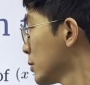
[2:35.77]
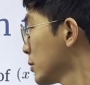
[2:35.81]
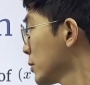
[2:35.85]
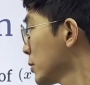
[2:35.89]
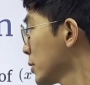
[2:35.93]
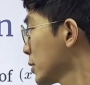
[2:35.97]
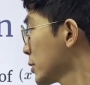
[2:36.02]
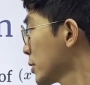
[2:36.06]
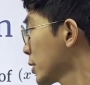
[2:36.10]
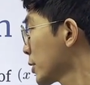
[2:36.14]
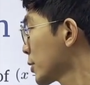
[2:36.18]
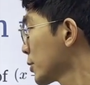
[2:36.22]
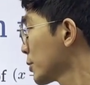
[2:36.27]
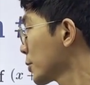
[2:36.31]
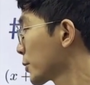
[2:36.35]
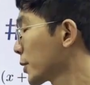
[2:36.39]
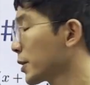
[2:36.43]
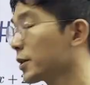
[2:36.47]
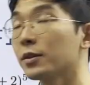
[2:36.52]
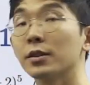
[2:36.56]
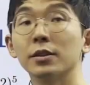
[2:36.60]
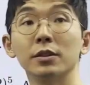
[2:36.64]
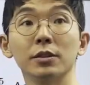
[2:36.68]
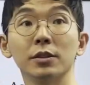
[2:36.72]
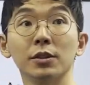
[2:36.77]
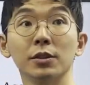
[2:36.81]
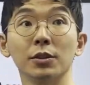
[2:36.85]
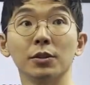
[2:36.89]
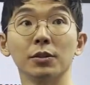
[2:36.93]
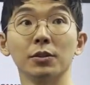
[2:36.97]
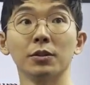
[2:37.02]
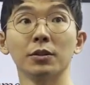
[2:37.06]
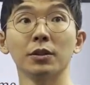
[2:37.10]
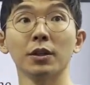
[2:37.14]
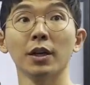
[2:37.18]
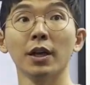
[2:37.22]
let's take a look at this here.
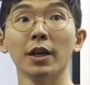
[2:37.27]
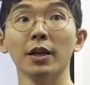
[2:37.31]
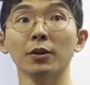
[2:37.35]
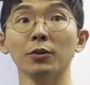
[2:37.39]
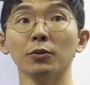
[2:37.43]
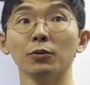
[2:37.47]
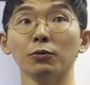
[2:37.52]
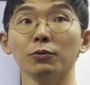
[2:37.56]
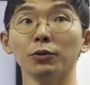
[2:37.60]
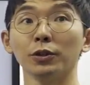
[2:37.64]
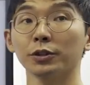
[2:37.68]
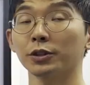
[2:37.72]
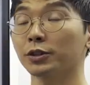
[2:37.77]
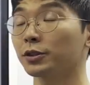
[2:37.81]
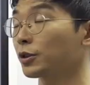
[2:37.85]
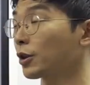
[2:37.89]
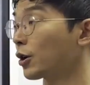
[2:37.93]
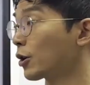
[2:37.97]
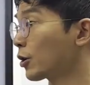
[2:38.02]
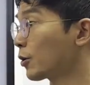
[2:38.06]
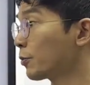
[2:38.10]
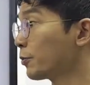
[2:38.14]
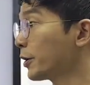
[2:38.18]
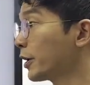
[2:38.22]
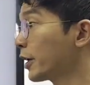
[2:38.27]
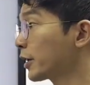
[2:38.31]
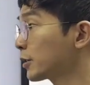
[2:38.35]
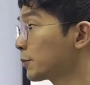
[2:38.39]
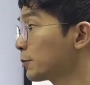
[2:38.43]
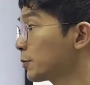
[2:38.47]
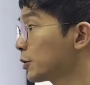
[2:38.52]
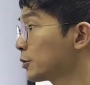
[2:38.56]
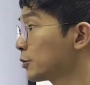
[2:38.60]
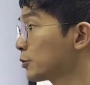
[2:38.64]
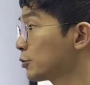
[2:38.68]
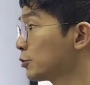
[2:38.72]
We start off with x
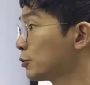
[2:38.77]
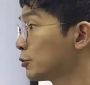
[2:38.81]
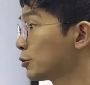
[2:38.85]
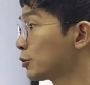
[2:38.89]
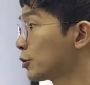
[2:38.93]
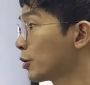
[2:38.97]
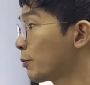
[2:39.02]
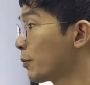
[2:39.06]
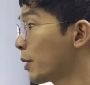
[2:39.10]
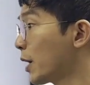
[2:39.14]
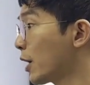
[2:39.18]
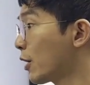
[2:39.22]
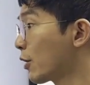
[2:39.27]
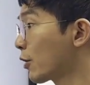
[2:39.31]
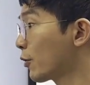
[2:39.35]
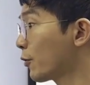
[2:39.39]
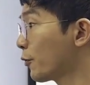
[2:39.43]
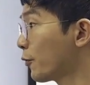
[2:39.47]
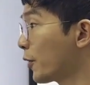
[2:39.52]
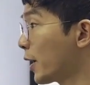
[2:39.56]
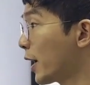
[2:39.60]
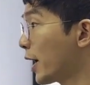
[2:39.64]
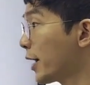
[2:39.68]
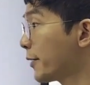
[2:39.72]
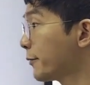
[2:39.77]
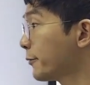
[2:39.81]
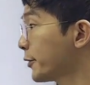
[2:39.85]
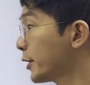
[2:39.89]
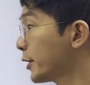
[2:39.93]
plus 2 to the power of 5,